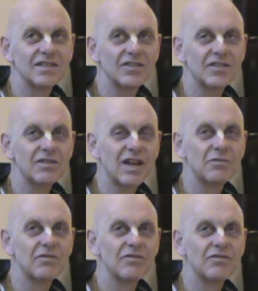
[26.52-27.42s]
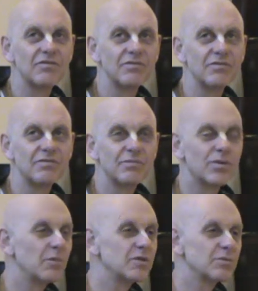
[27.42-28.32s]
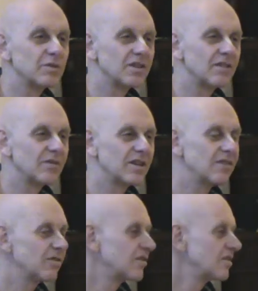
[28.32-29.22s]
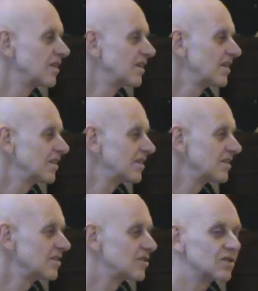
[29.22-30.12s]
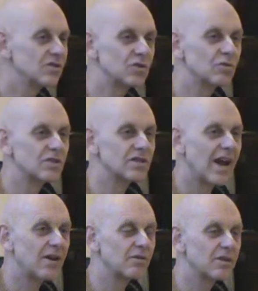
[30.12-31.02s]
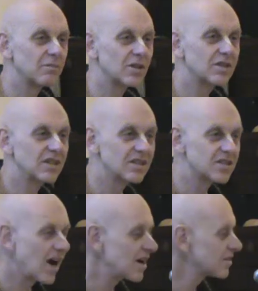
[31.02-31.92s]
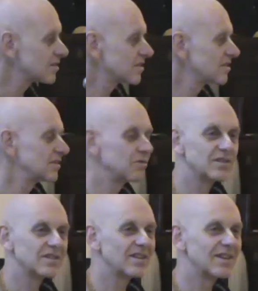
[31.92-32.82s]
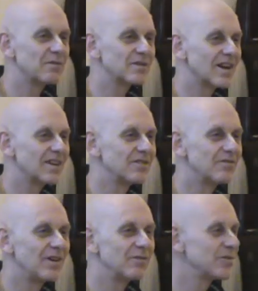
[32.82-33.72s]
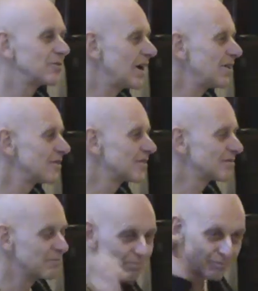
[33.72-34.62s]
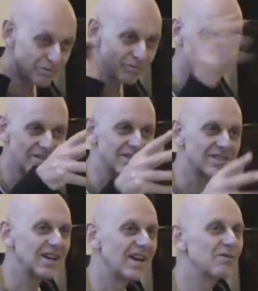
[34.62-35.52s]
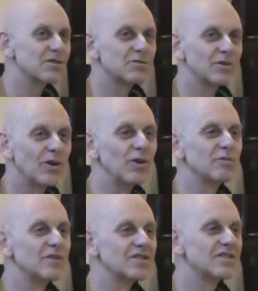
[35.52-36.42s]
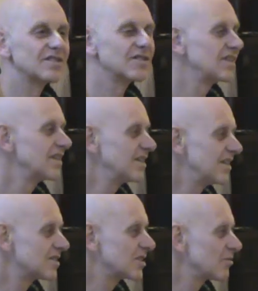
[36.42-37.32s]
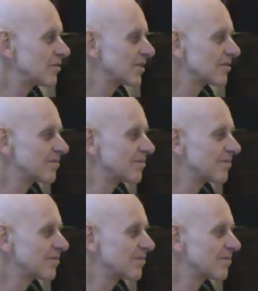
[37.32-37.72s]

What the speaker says: think he had promised that whenever he shoots an arrow, it must hit a target. That was kind of one vow. So his arrows would always hit something.